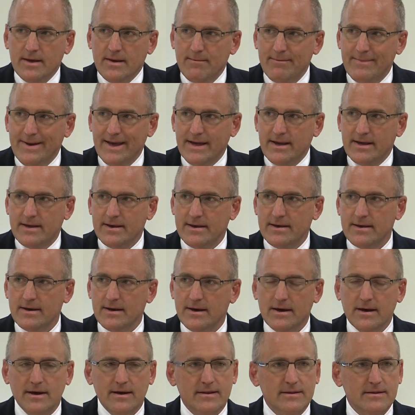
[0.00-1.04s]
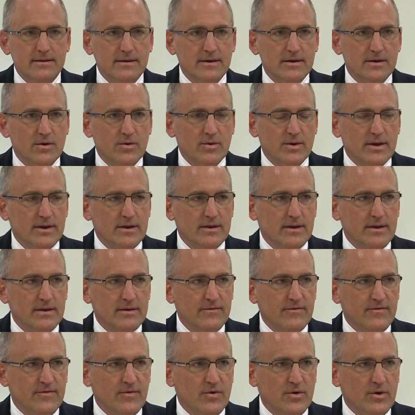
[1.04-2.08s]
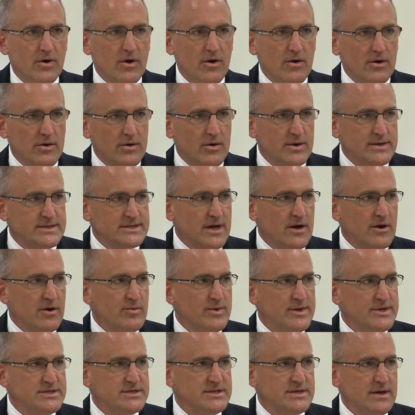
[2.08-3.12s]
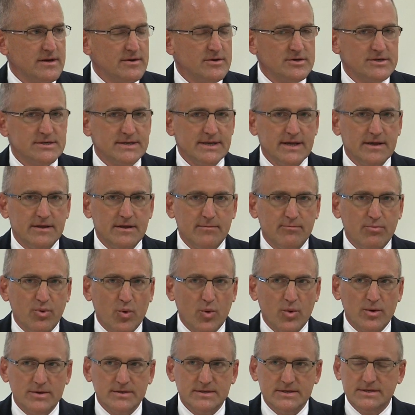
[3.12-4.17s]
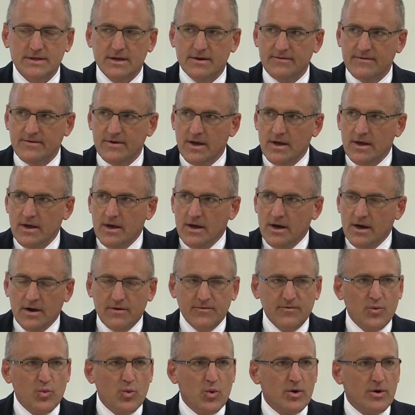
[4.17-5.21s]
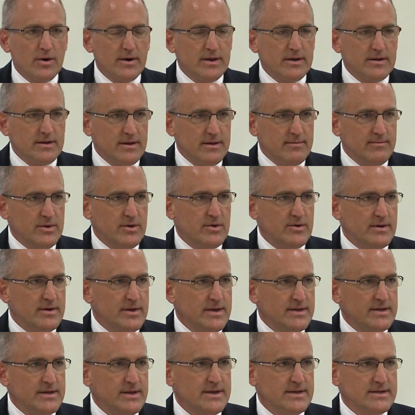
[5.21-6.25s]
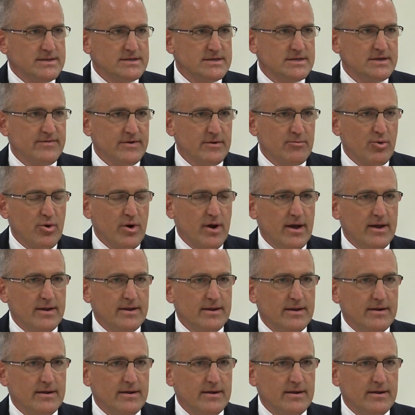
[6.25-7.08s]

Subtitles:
make for our entire region to understand the importance of work and community and civic pride.